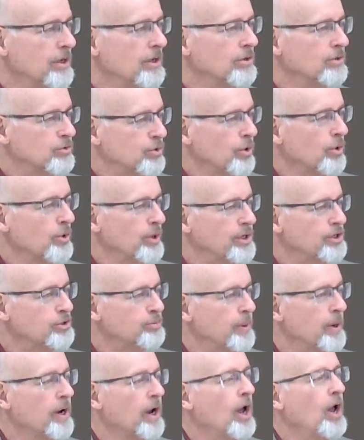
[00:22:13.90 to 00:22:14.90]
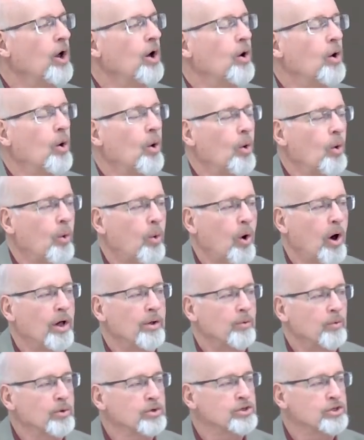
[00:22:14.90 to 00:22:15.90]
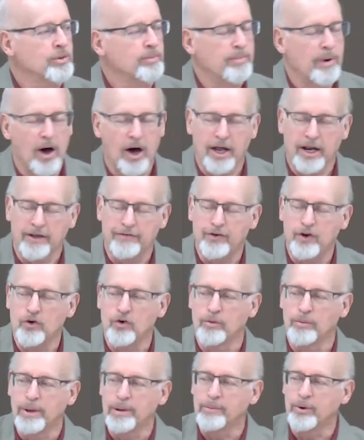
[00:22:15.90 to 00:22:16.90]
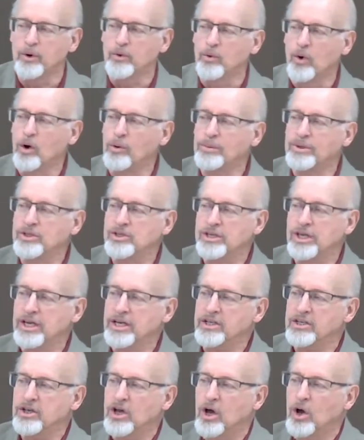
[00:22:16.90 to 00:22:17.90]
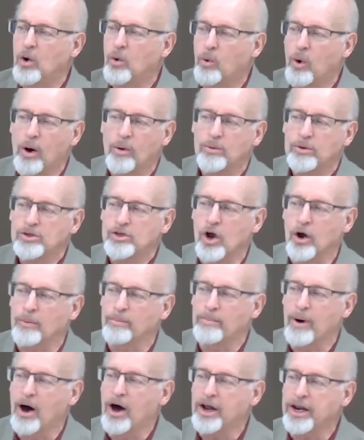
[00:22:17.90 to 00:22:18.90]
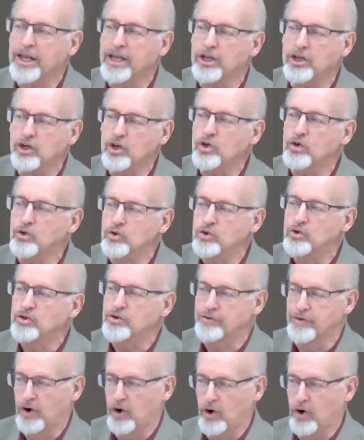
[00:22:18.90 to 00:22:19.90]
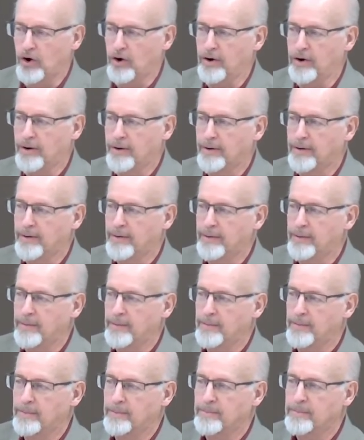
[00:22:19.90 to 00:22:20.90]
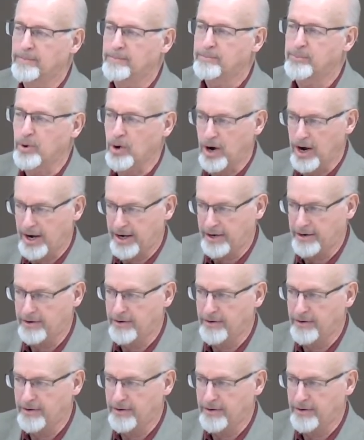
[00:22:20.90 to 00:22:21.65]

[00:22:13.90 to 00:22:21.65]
through His Spirit. What was the body, if you remember in Romans 6, what was our body used for? Fire.